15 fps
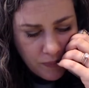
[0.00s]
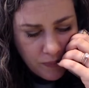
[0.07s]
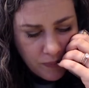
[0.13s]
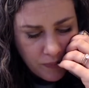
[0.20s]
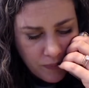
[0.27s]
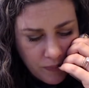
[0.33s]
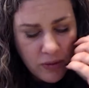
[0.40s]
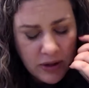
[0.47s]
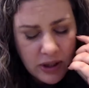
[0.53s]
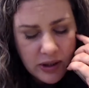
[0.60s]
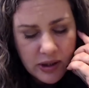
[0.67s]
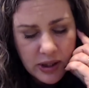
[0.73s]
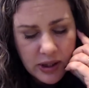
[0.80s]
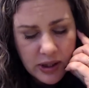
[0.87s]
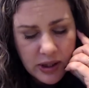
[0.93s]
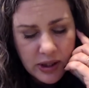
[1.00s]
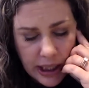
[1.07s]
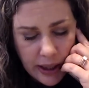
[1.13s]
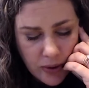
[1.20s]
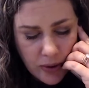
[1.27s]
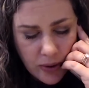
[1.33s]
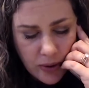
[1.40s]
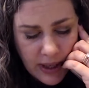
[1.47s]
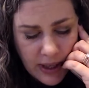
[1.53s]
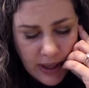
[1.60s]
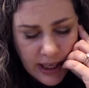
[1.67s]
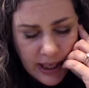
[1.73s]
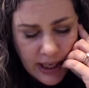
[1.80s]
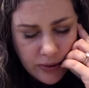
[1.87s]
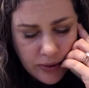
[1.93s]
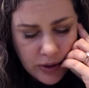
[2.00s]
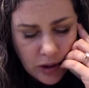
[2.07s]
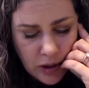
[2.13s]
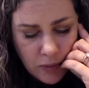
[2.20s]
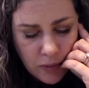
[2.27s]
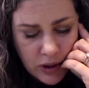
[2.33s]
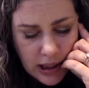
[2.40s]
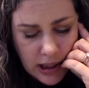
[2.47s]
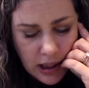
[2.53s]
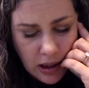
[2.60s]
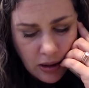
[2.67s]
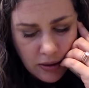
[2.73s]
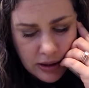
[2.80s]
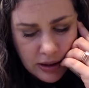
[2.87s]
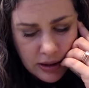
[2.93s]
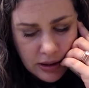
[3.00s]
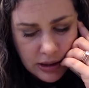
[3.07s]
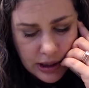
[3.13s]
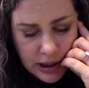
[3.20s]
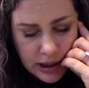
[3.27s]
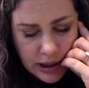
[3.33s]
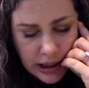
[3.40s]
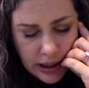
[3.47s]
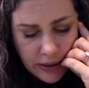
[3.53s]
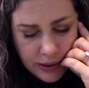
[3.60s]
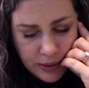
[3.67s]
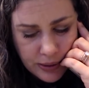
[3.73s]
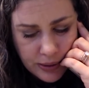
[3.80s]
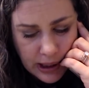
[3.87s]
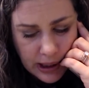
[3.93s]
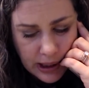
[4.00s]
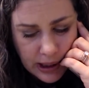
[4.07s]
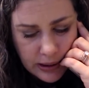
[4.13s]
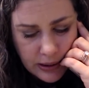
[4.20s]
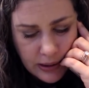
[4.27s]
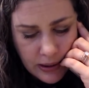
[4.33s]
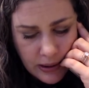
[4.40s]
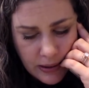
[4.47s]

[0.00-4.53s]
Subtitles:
Growth is deteriorated or someone's health is deteriorated,